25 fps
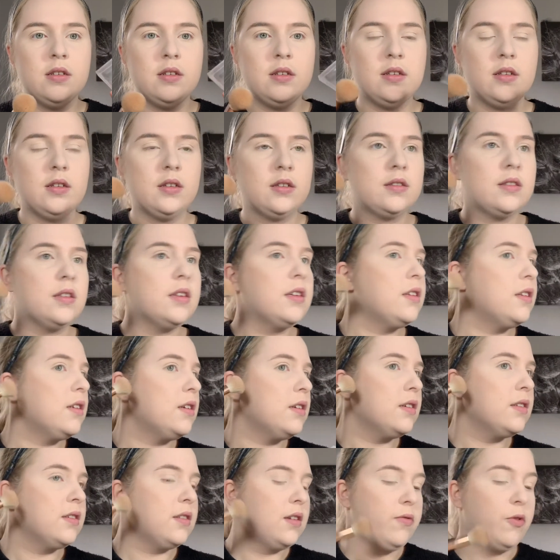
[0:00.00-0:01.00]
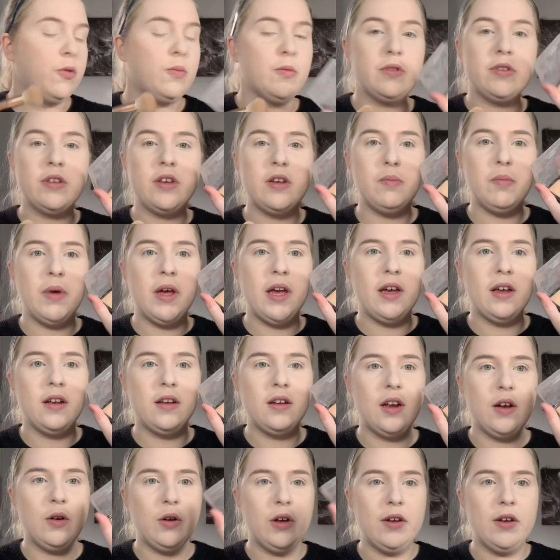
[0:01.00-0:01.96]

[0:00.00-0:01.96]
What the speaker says: Looks like this. I've almost hit pan. Oh,